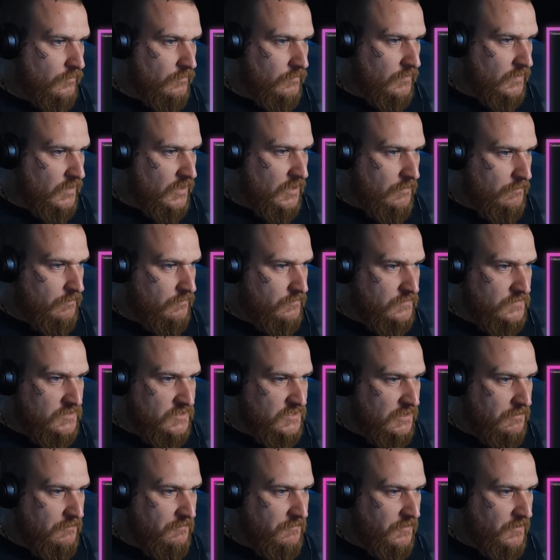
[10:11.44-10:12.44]
Yeah,
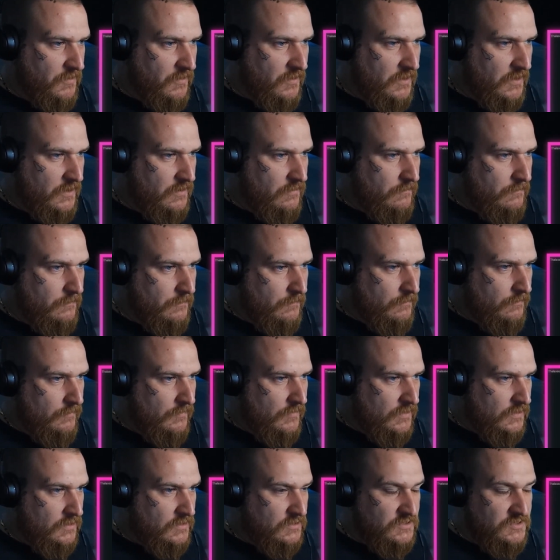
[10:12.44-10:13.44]
same thing again.
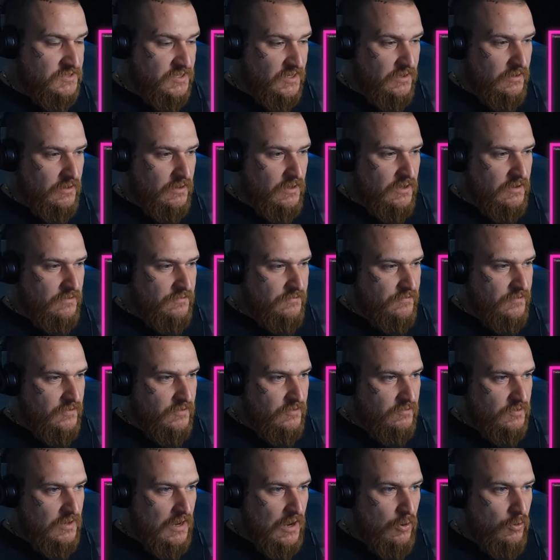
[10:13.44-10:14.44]
Say if
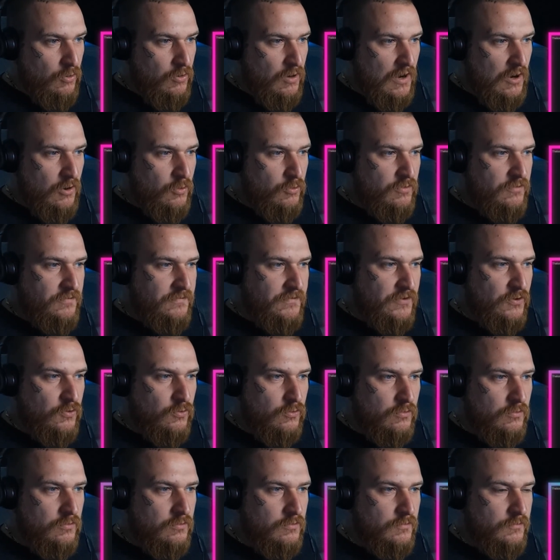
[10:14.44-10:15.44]
I would
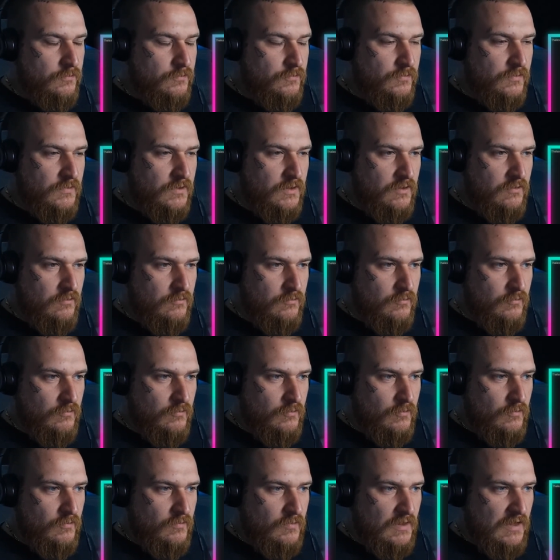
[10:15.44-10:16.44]
feel
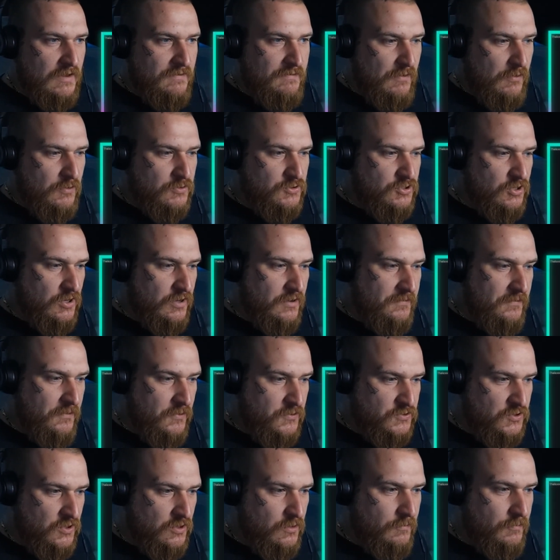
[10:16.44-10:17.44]
if I was
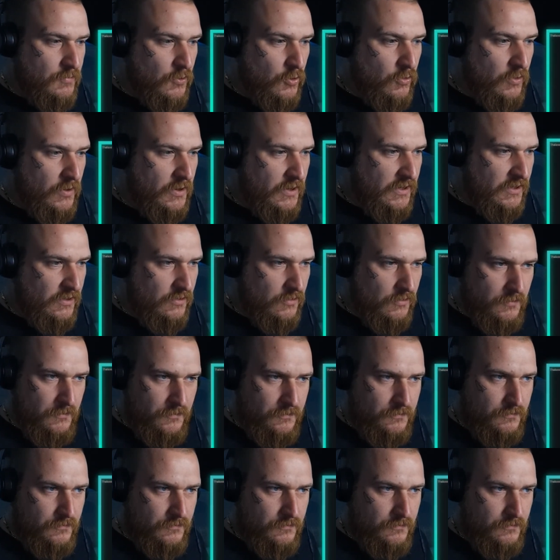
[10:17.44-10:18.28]
on a boat here,